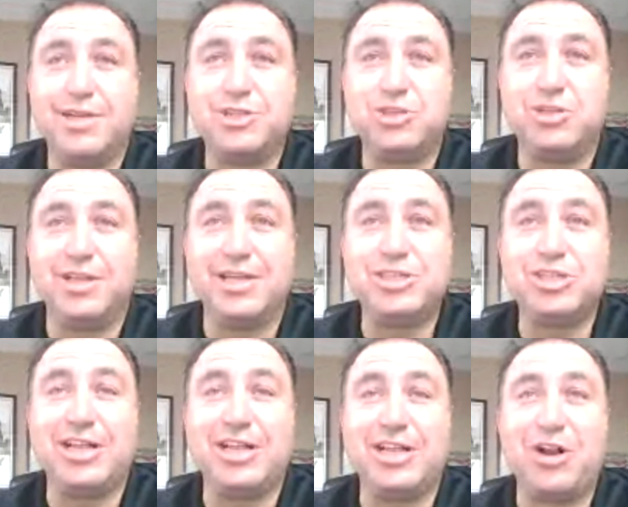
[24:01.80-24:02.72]

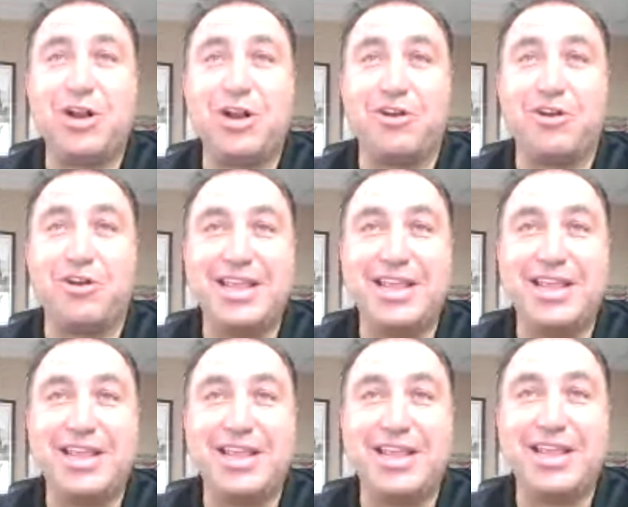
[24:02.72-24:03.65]
let's clarify
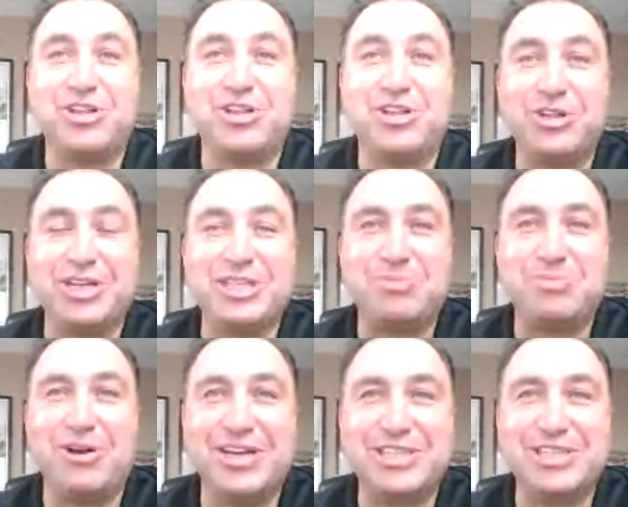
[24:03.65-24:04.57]
that, since I have a little
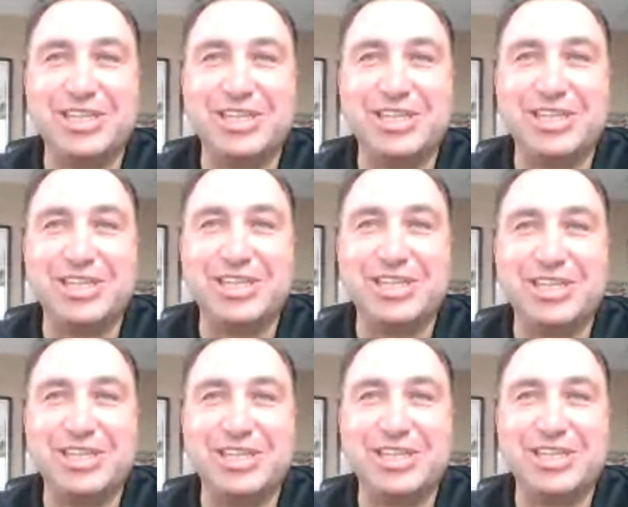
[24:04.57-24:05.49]
experience in that, or
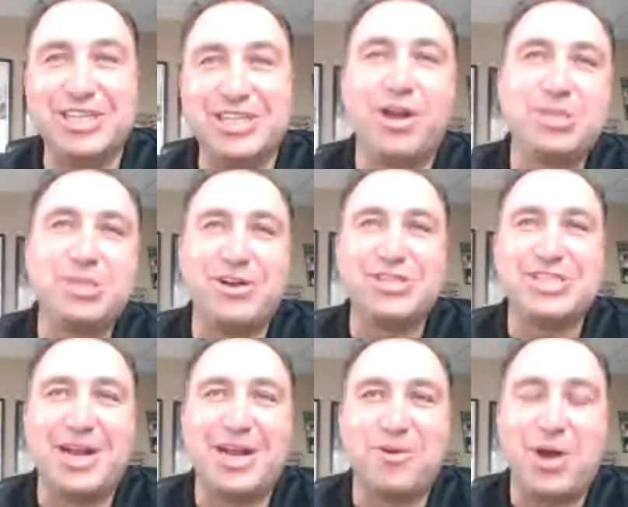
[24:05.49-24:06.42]
a lot more
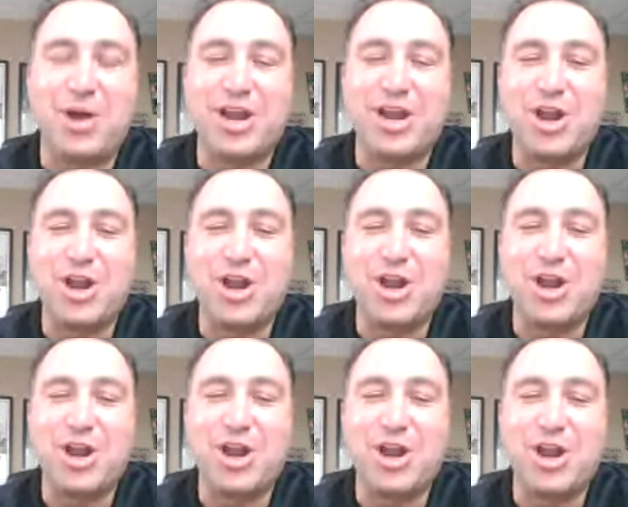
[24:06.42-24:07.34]
experience than I want to know.
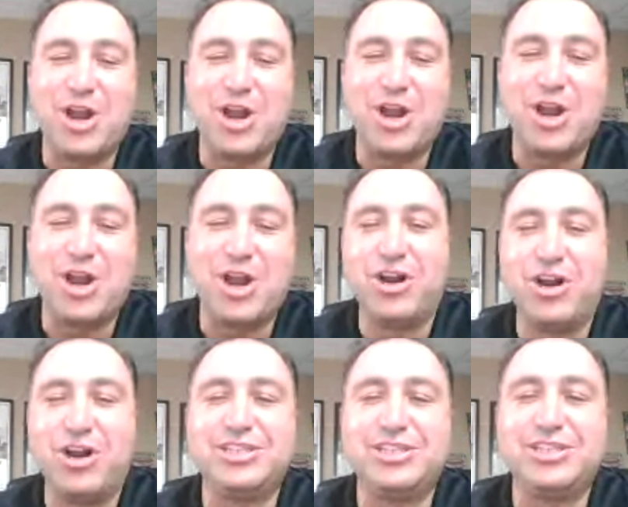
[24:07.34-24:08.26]
They were an
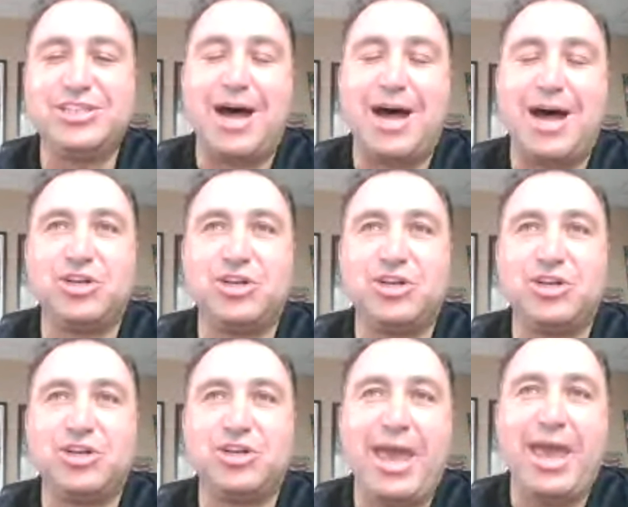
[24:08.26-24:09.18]
early
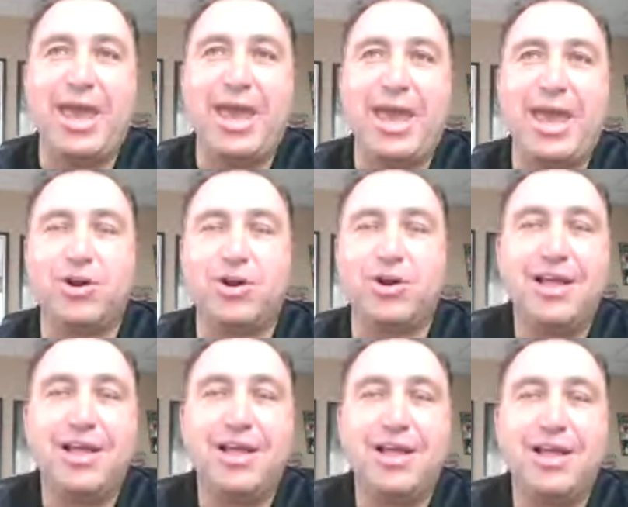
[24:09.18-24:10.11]
adopter on
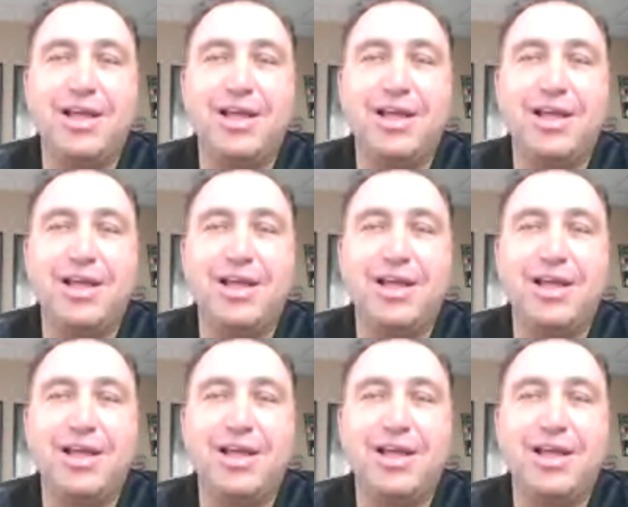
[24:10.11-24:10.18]
paper